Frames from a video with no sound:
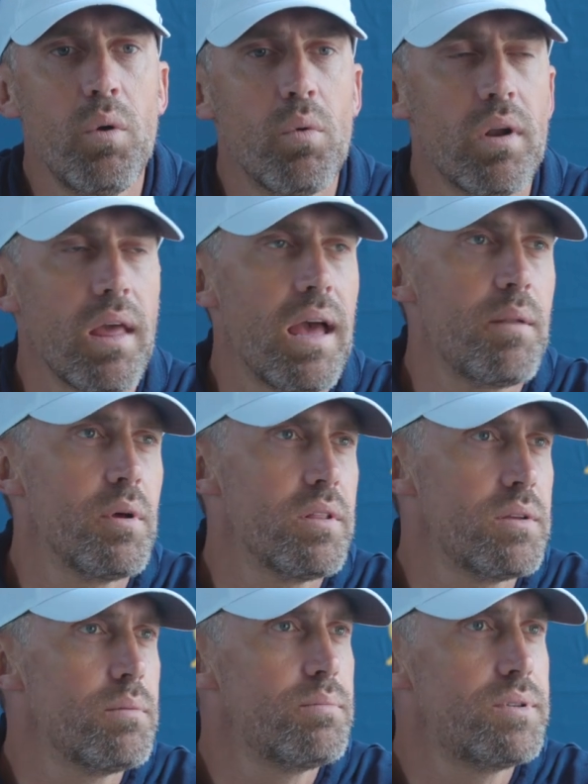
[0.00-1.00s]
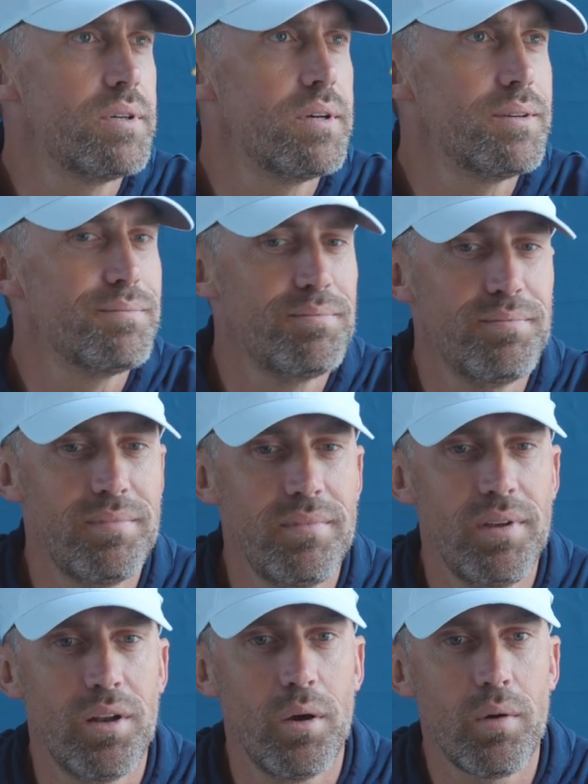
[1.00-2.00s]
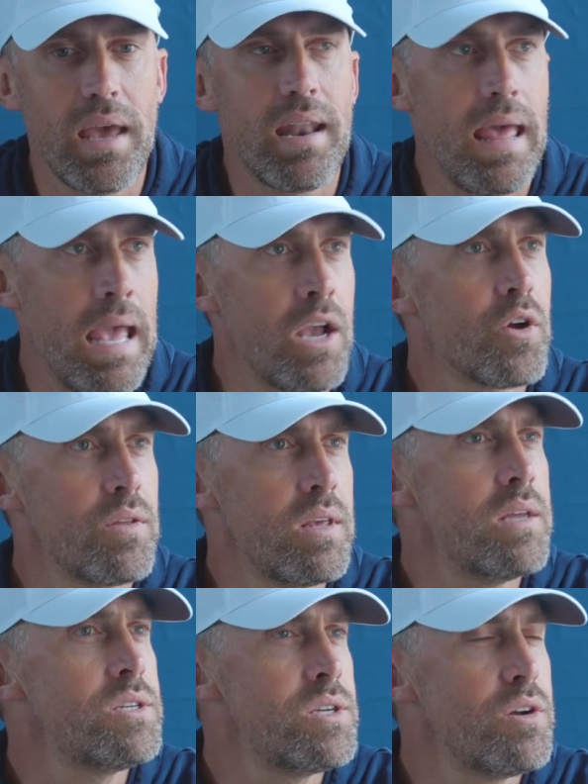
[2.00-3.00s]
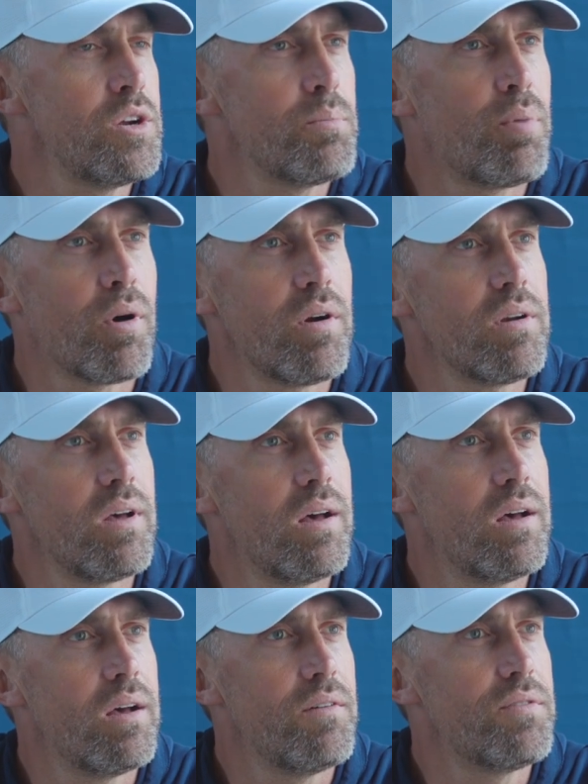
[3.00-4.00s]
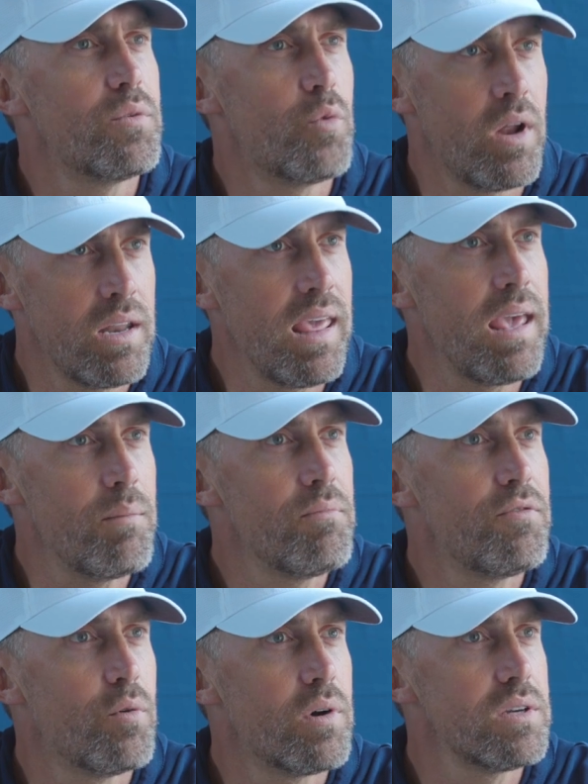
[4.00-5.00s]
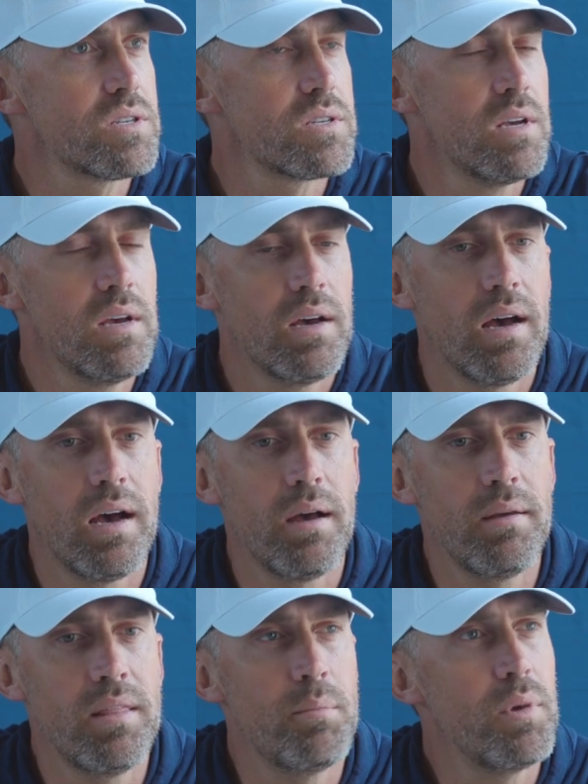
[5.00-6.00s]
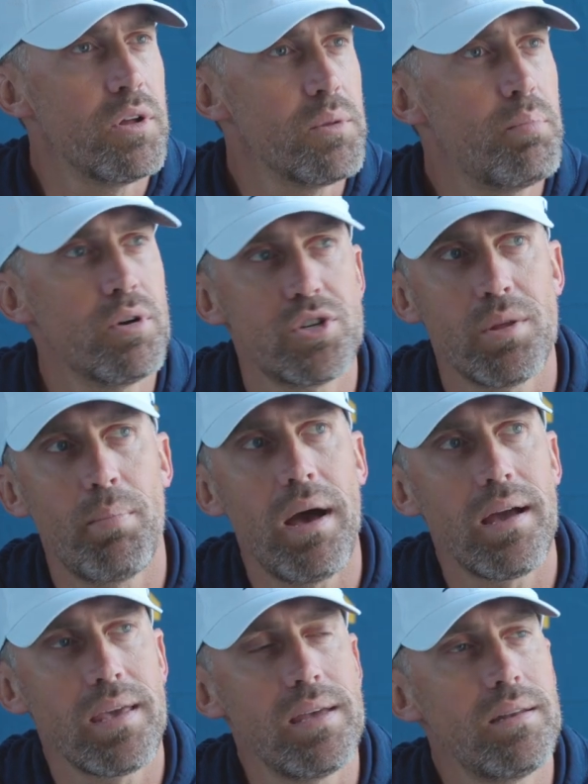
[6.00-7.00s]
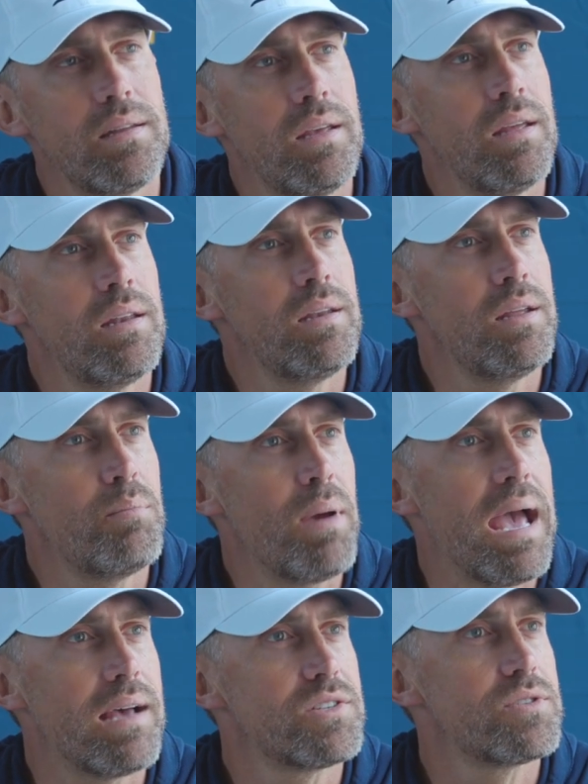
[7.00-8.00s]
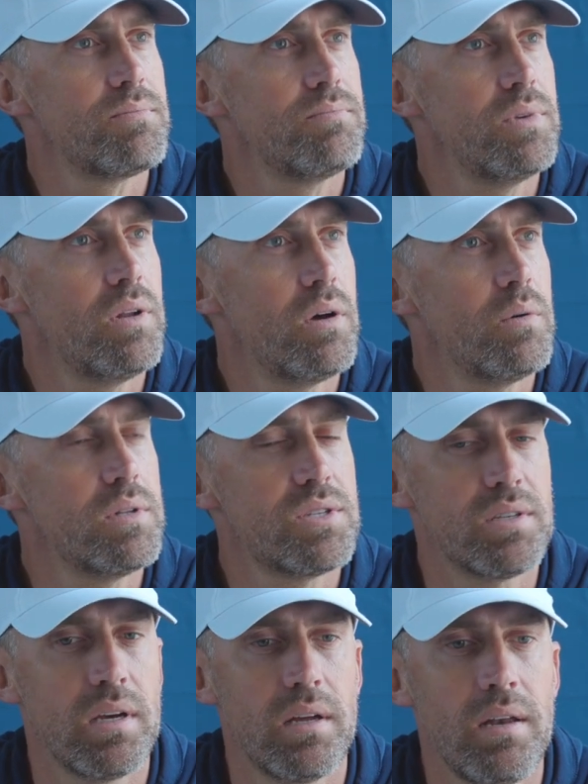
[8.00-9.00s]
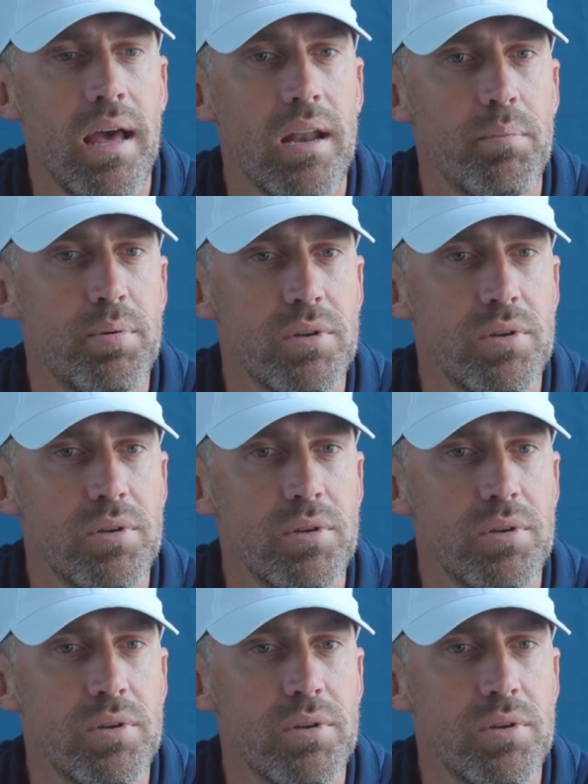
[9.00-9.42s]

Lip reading: We want a guy to be able to kind of anchor the interior part of the run game for us, and then be able to push the pocket in pass. You know, it's not a